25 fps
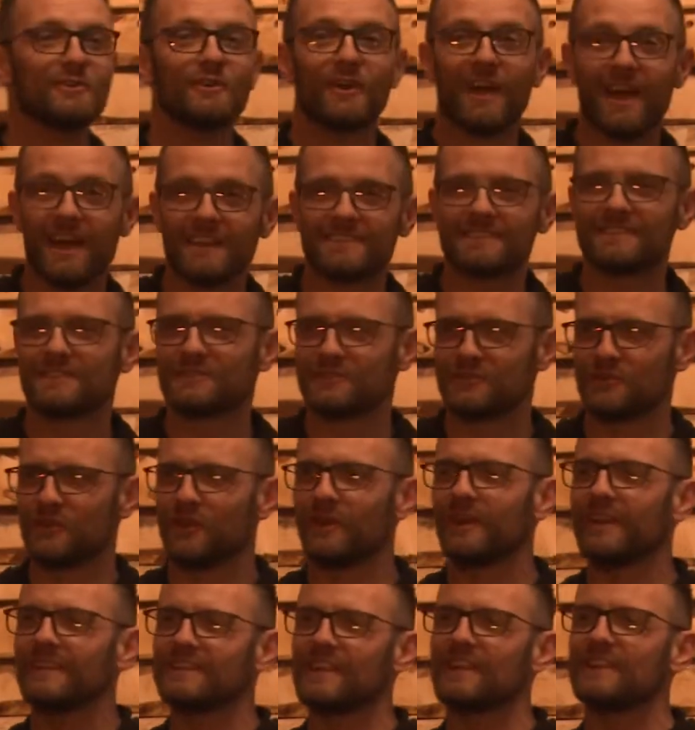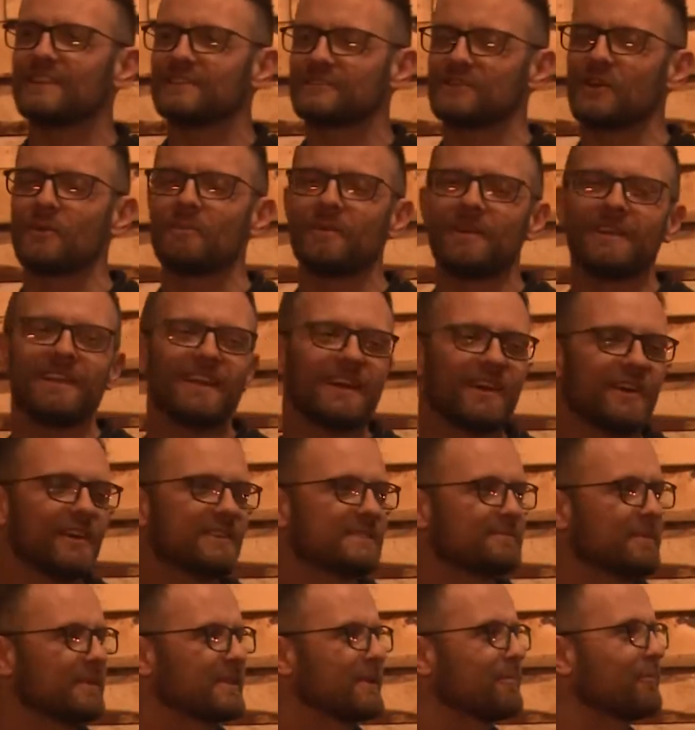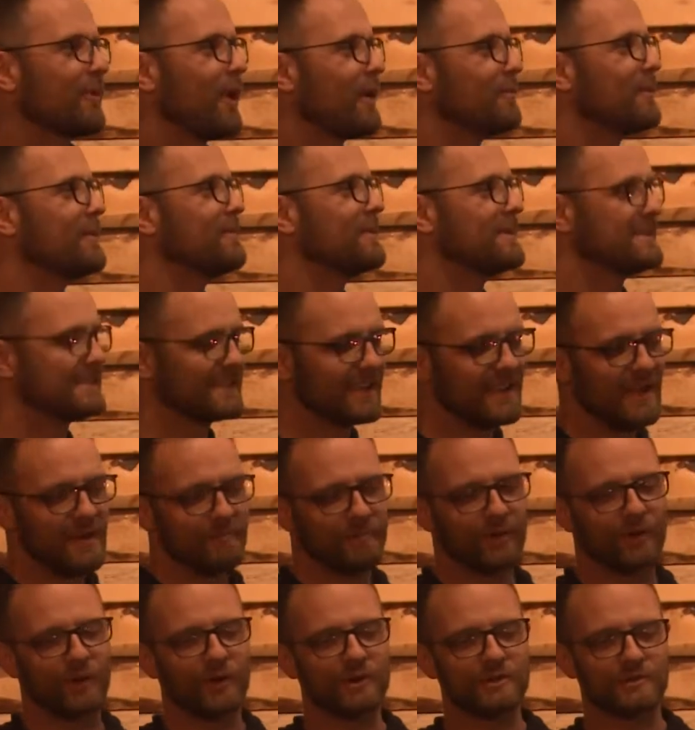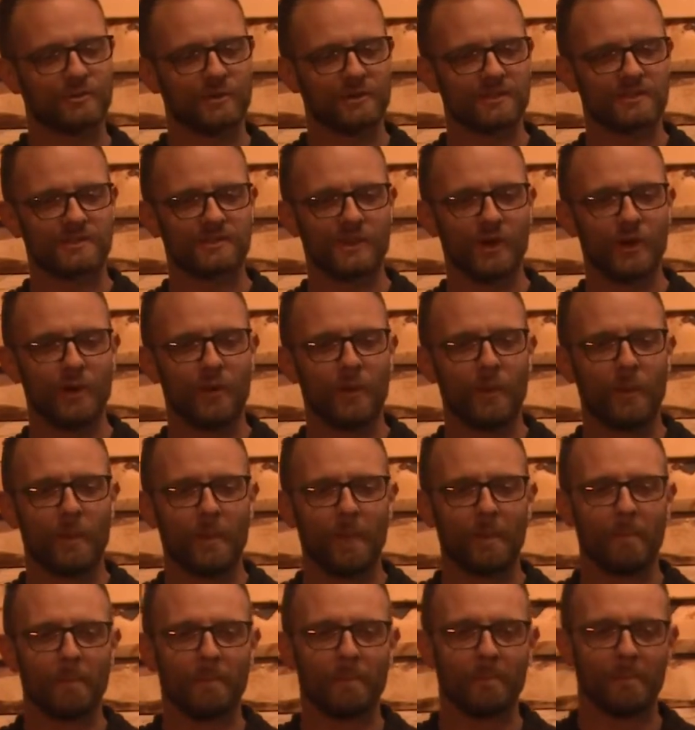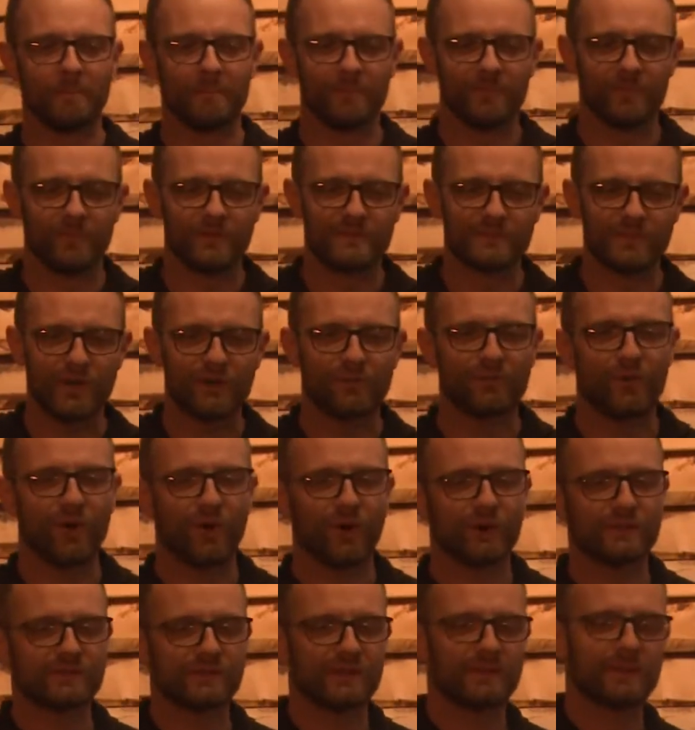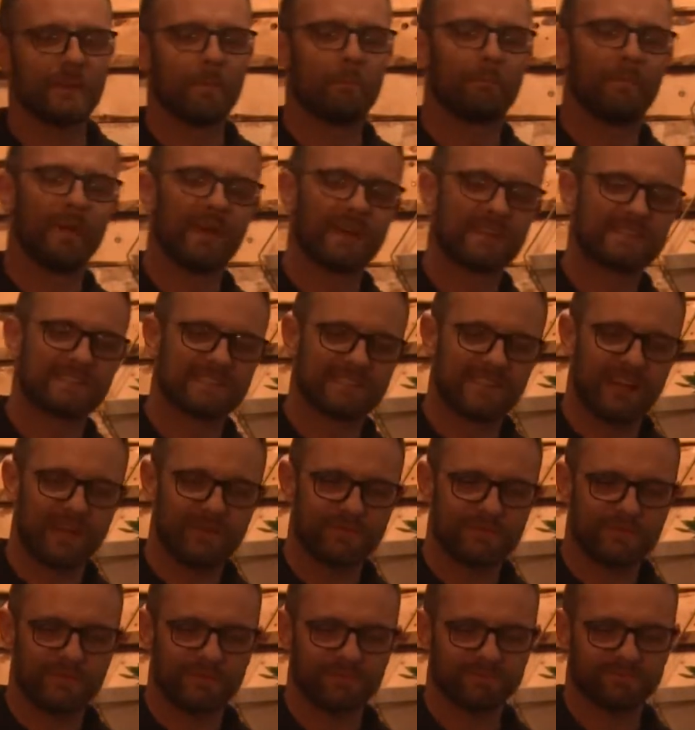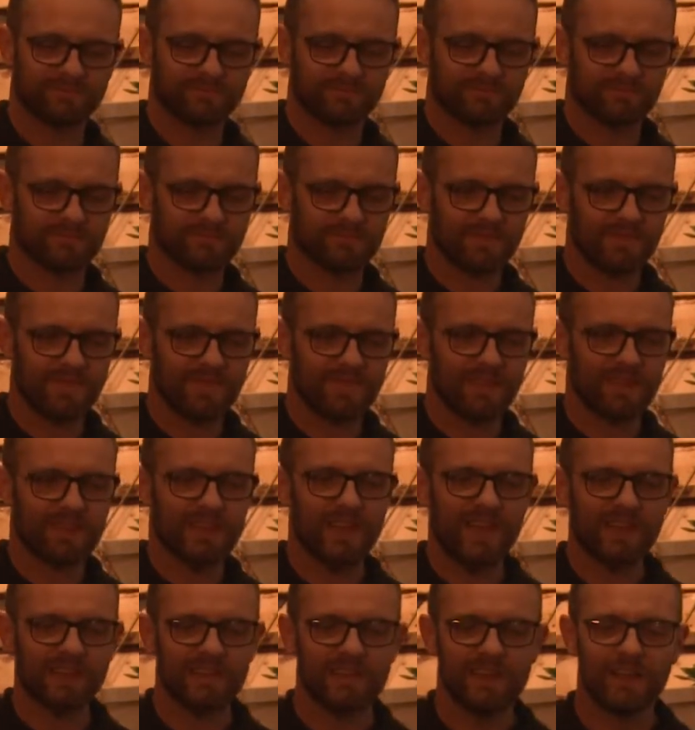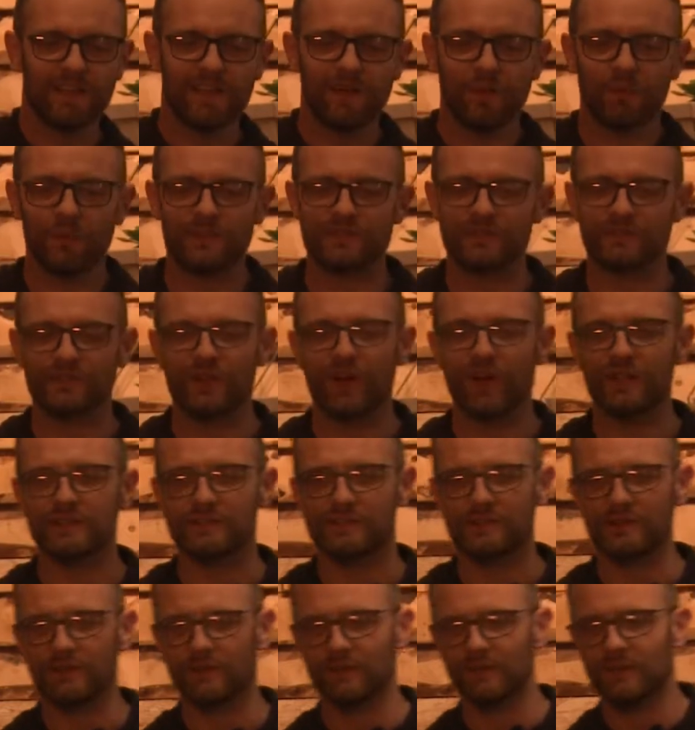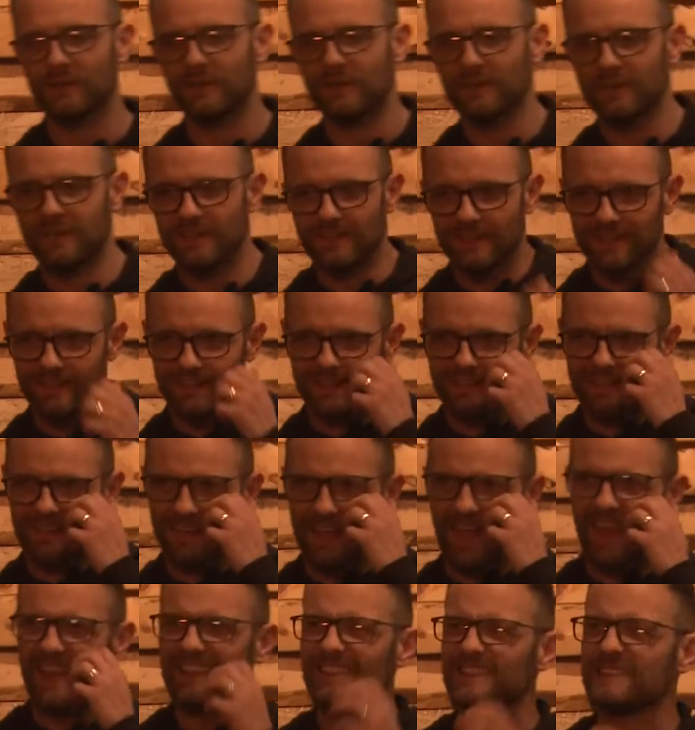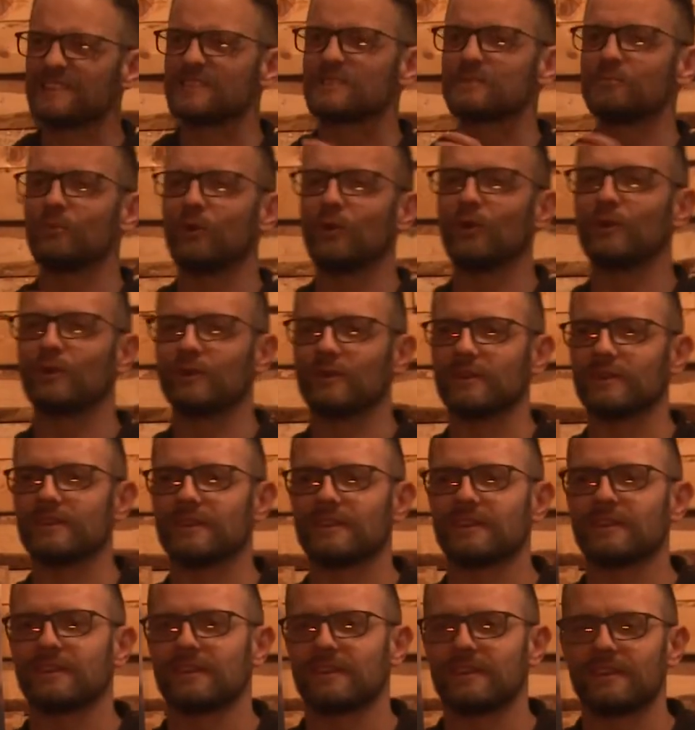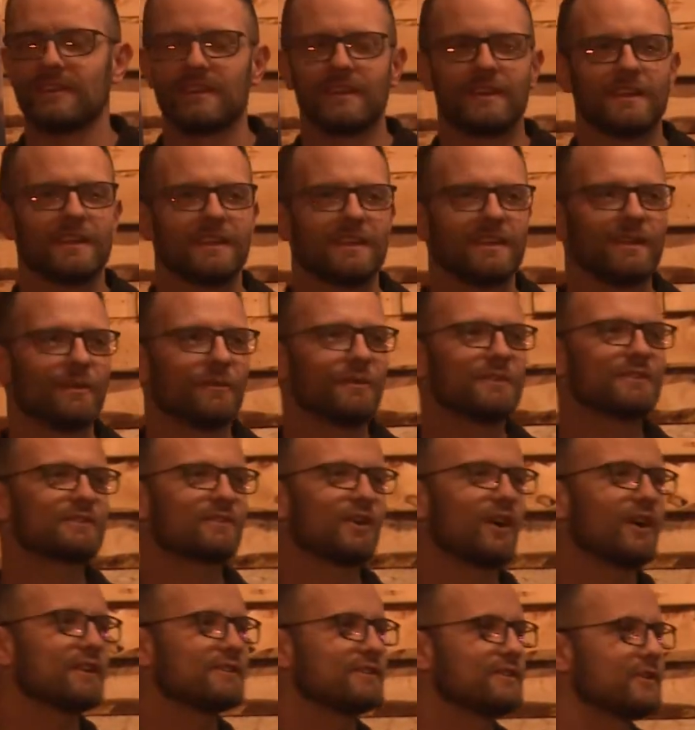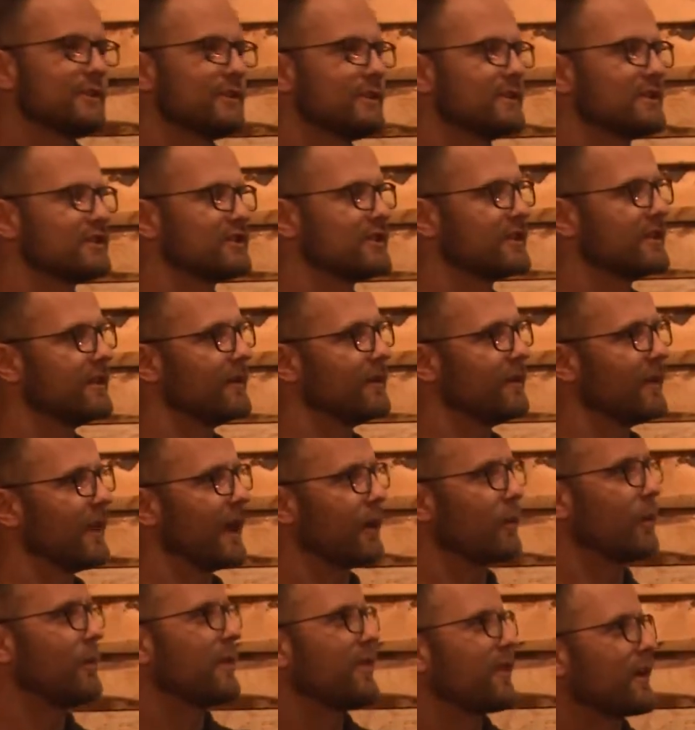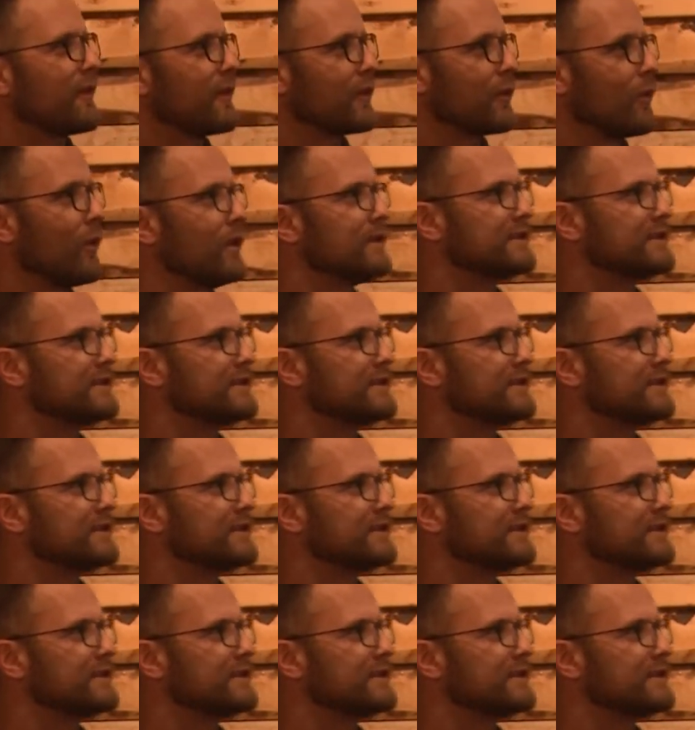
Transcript: right? It's true in so many areas. But the problem is, because we're so focused on the big stuff, that we start to hate the small. We start to, like when we think of the word